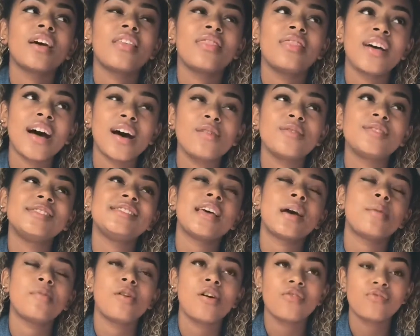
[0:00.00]
that's the
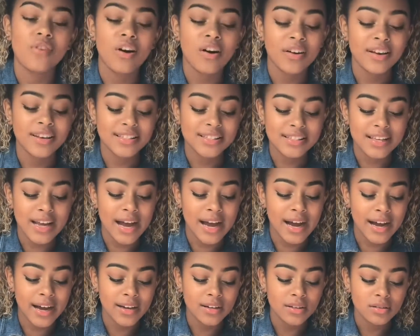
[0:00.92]
MRI
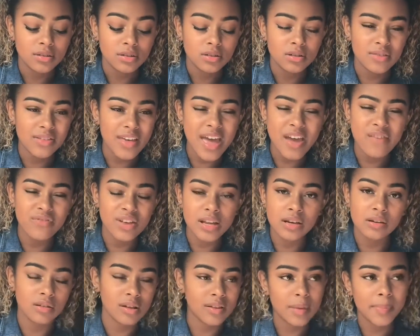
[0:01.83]
scan. So they're
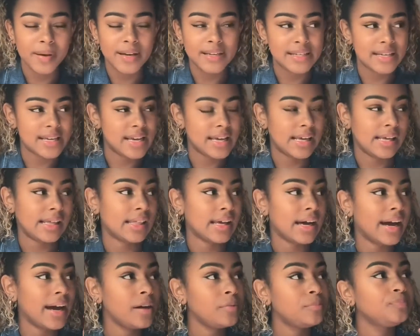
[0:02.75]
really not that bad
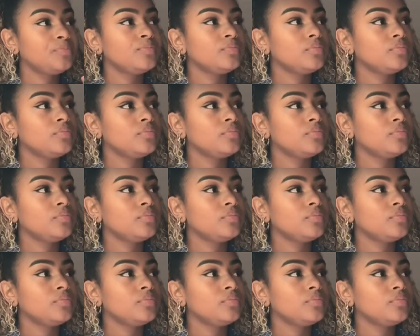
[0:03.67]
either.